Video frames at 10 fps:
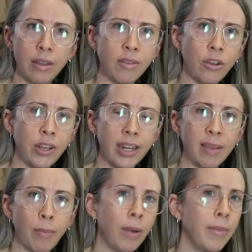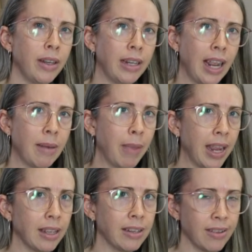So you can experiment and
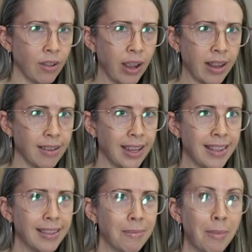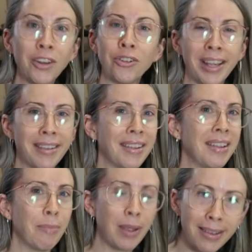make designs in the much less
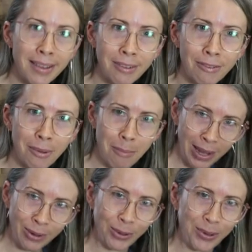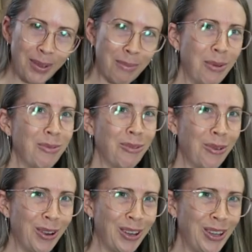expensive metals
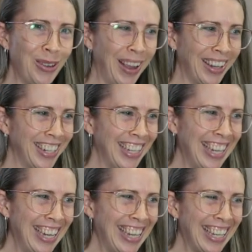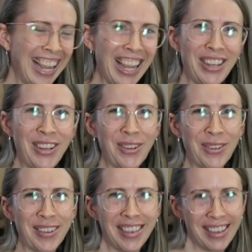before you actually
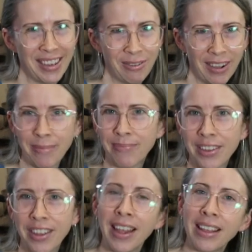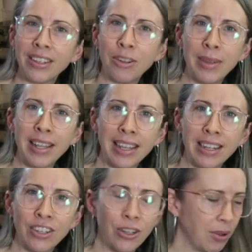use the silver. So that could be a
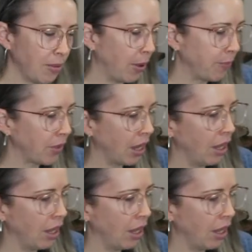thing to do as well.